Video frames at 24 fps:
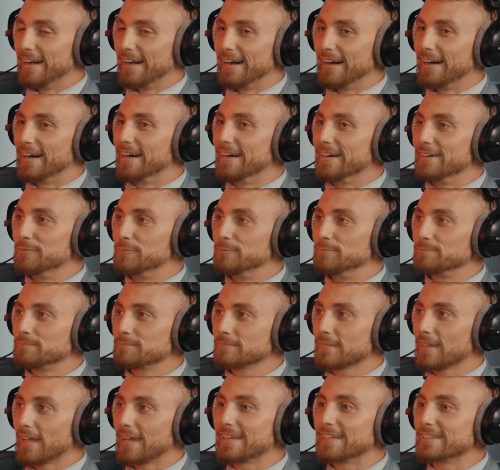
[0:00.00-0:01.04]
Um,
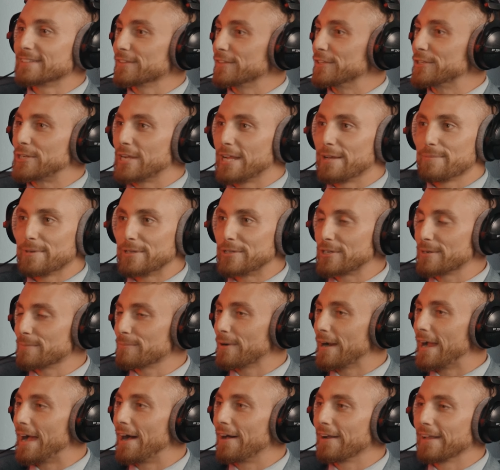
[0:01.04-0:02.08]
I get to the championship
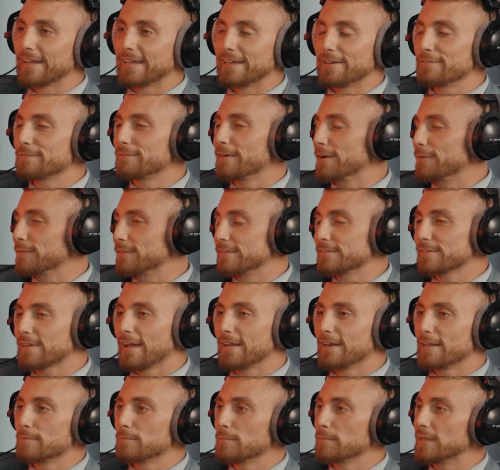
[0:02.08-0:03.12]
round. I get in a fight with this guy
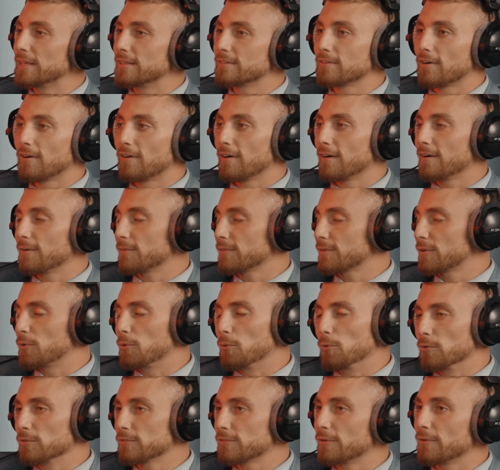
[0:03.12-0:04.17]
named Amita
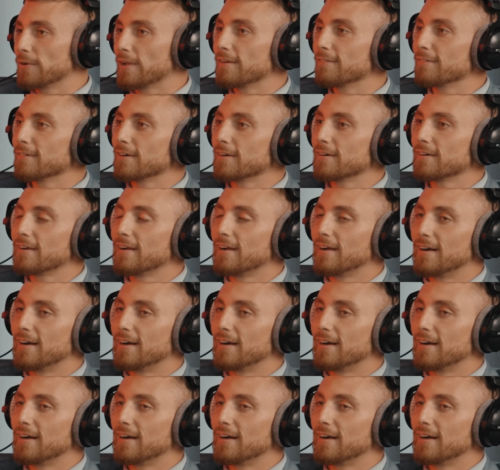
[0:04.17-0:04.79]
coolest dude ever.